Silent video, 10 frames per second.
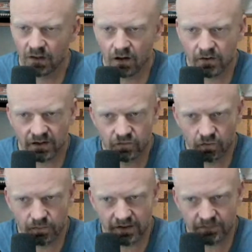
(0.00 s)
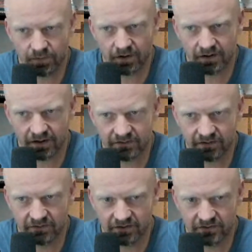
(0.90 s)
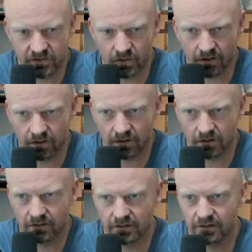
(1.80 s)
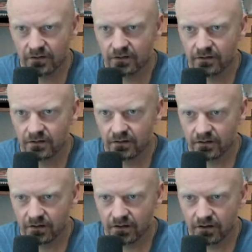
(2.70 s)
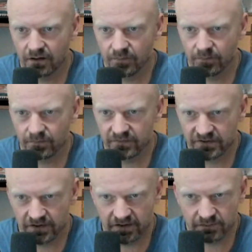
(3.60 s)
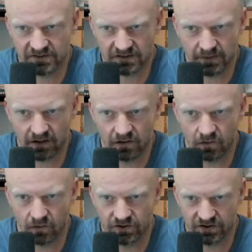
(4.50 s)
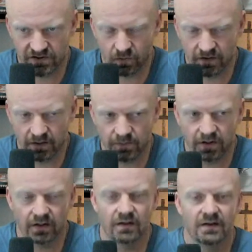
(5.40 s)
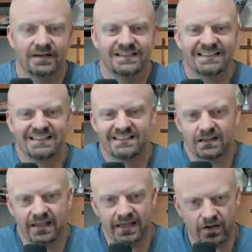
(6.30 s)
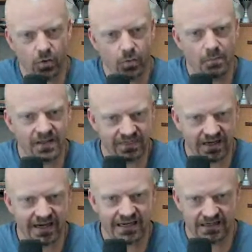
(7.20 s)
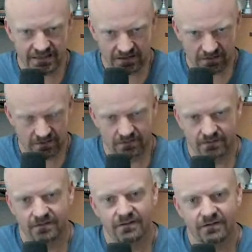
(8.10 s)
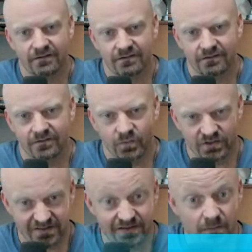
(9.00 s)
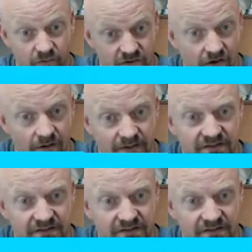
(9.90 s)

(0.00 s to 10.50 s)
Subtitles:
Okay, Truth Blast Broadcasting says, do all selenium smell or just the one I bought? Selenomethionine, which is the most common